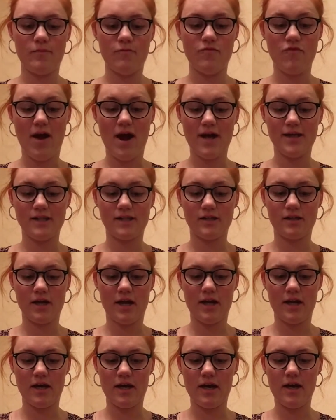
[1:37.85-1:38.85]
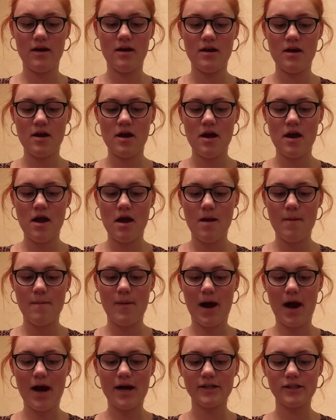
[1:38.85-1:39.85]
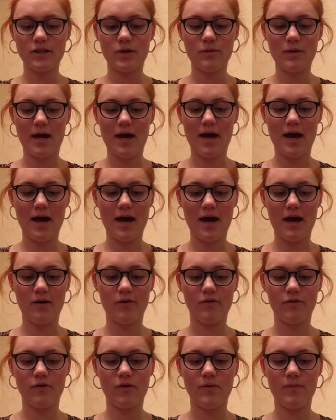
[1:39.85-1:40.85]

red colour, but I don't have